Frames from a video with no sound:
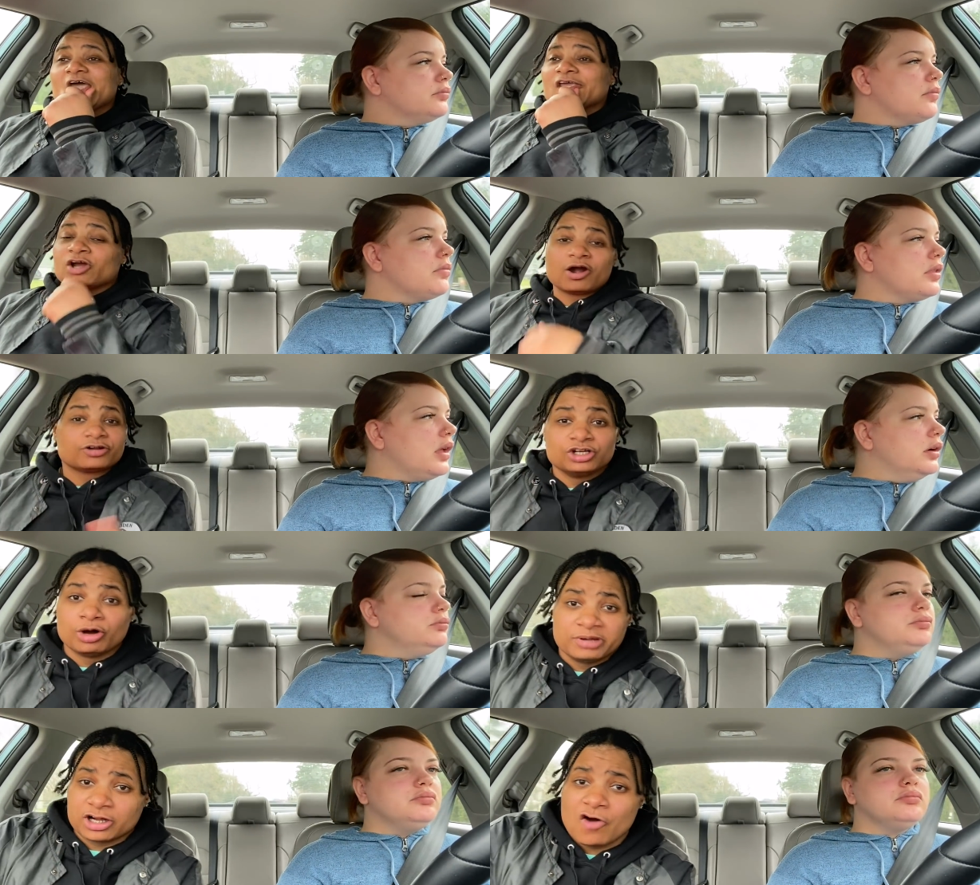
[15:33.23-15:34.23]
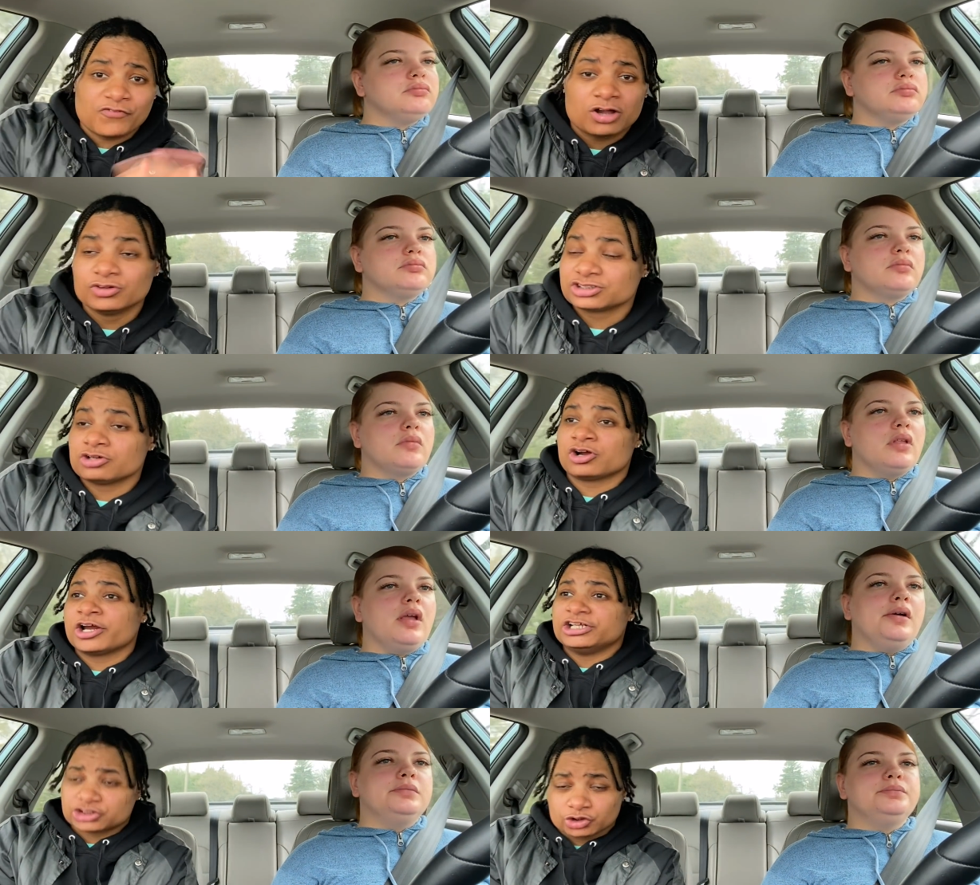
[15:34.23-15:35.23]
Speaker 1: You already know, man. Go follow us on
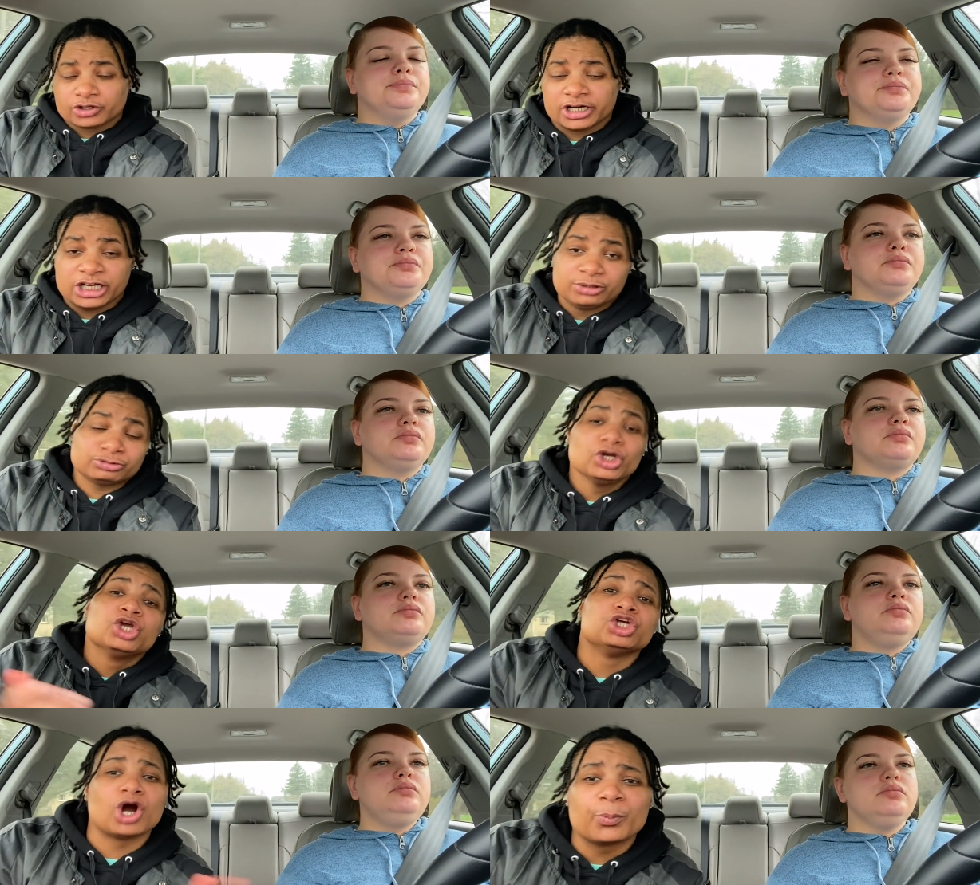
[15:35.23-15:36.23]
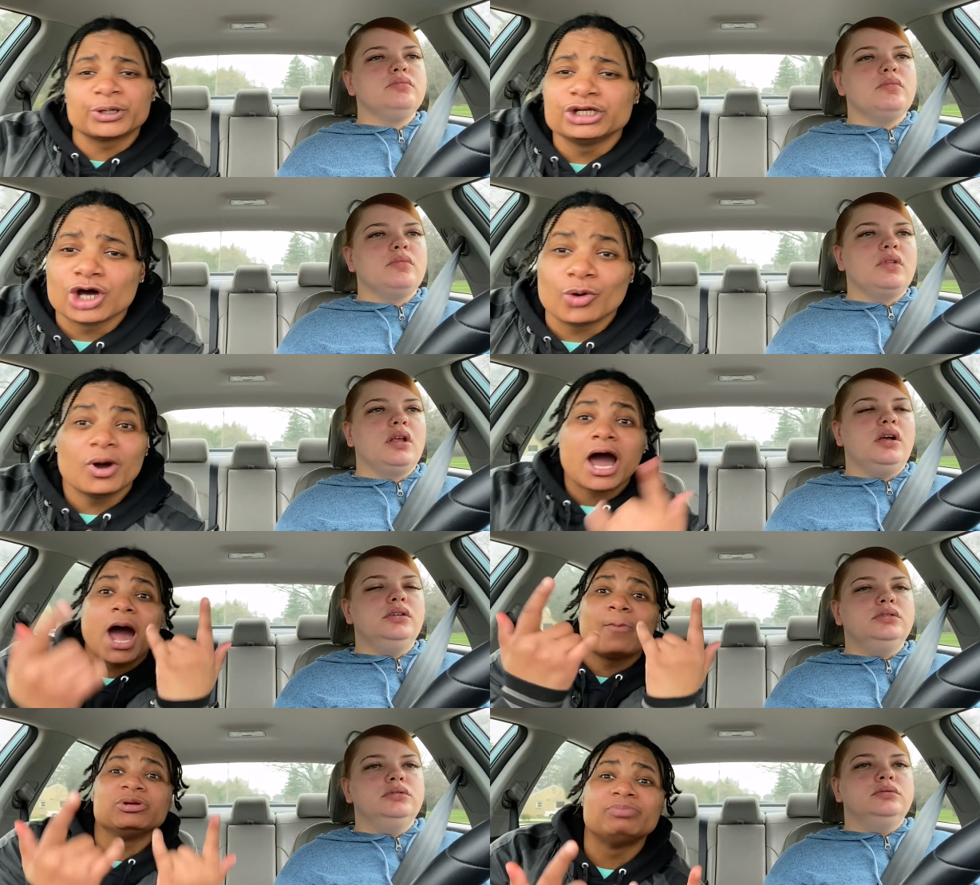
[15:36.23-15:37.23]
our Instagrams. You already know
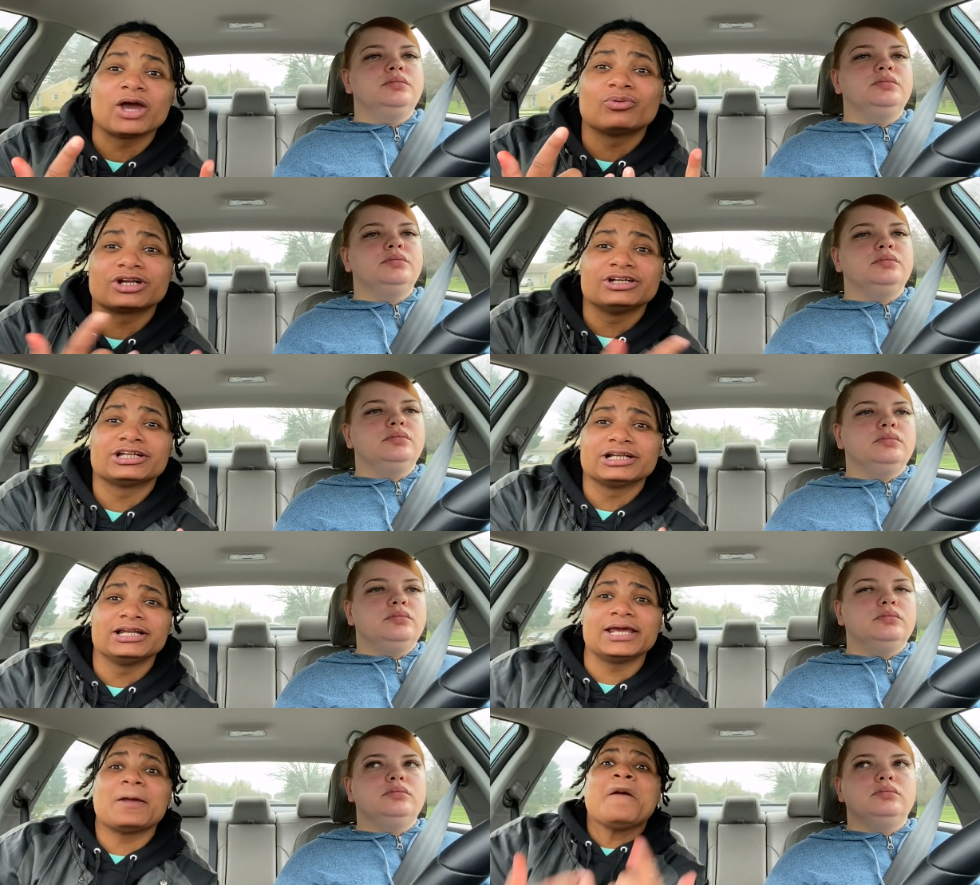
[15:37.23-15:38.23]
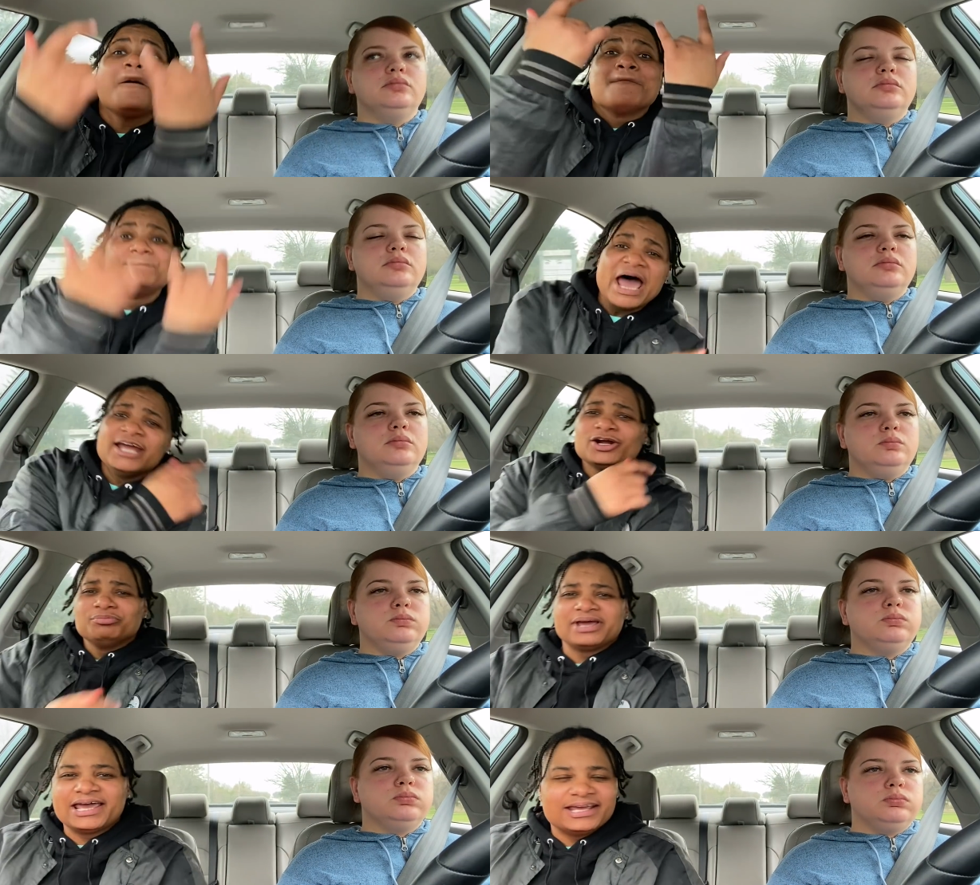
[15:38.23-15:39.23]
I'll be back with another lit
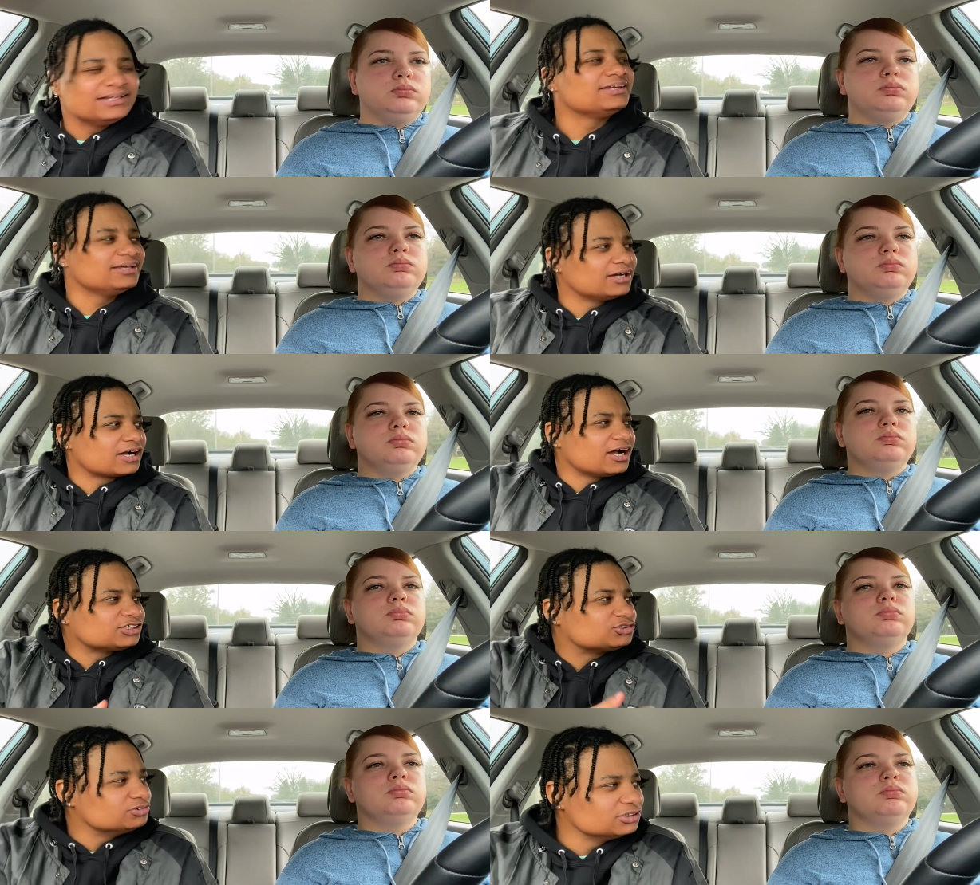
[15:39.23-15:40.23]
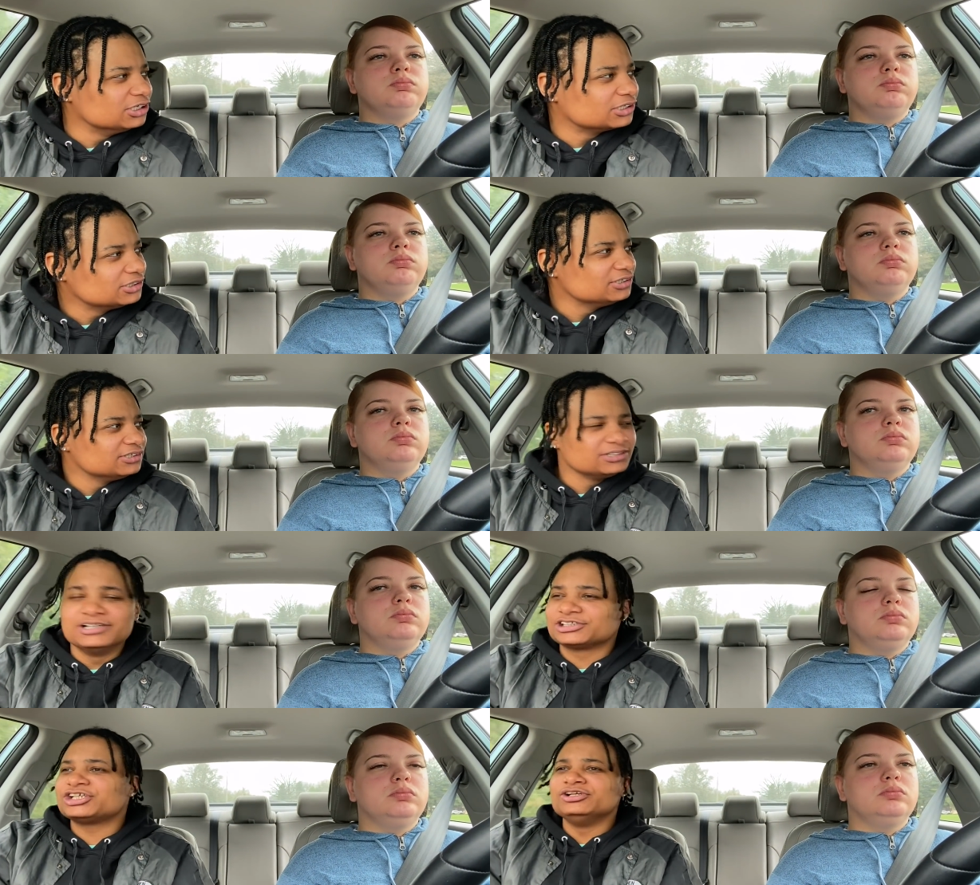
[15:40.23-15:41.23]
banger, man. Yeah, I got you. Look,
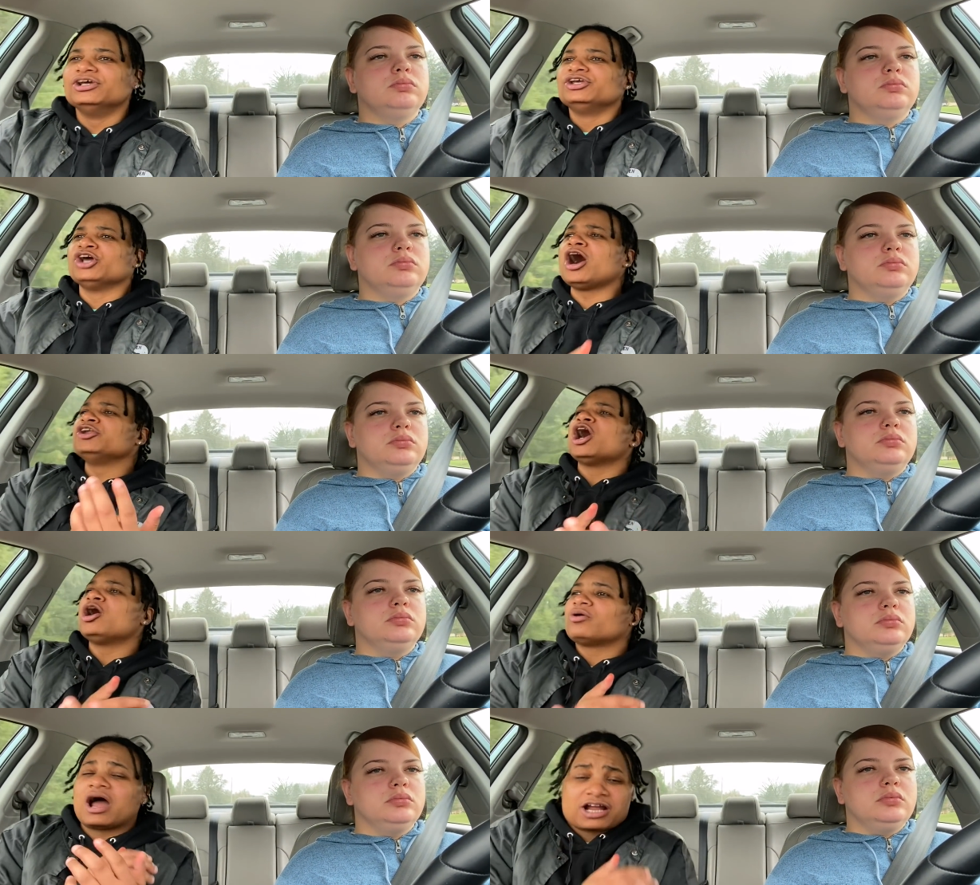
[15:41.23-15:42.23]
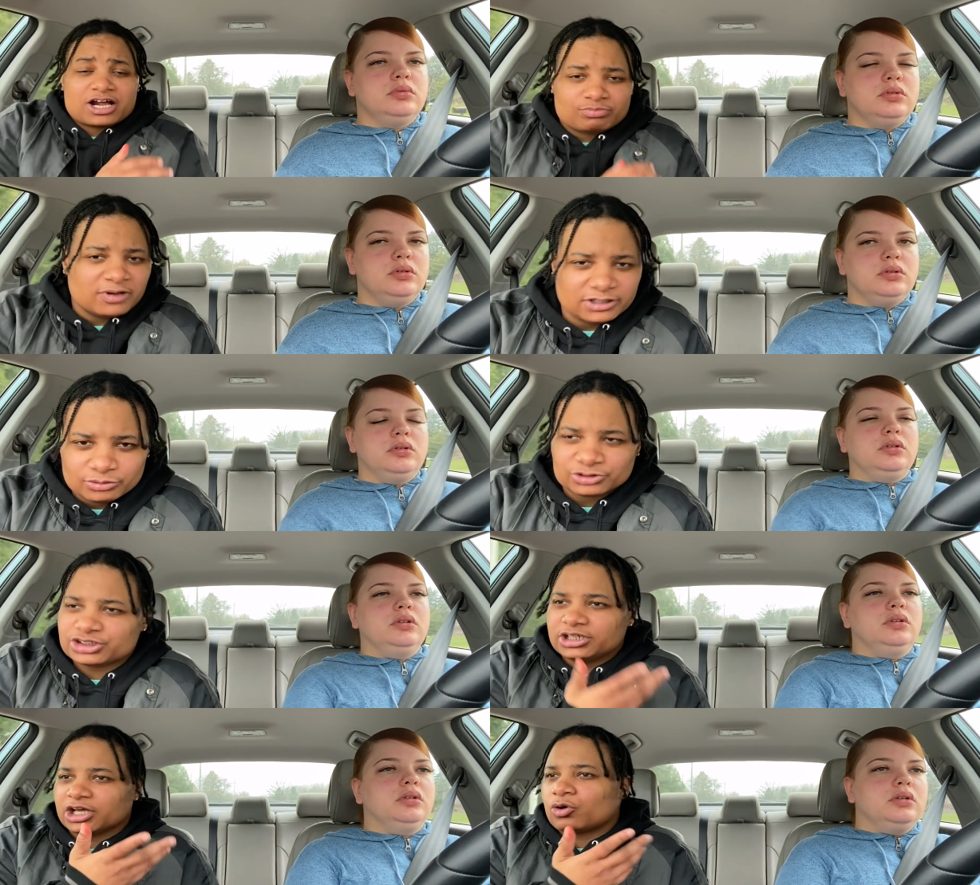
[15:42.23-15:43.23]
y'all know I got Amanda when
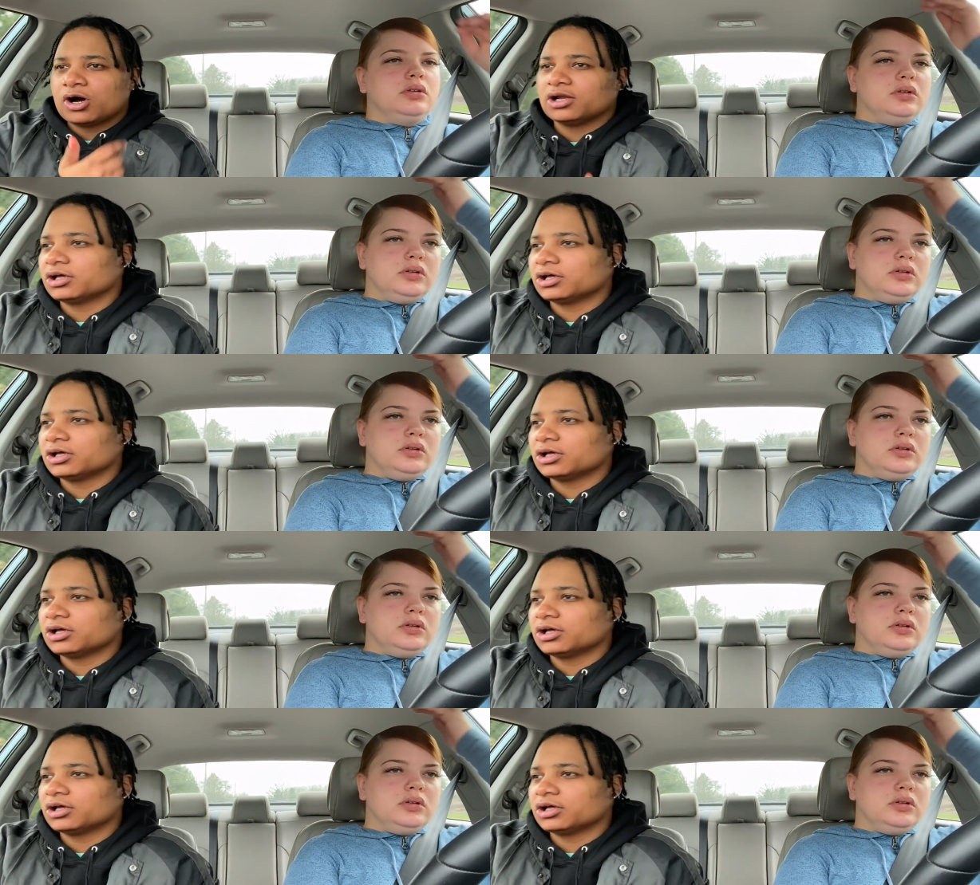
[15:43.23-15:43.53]
she get quiet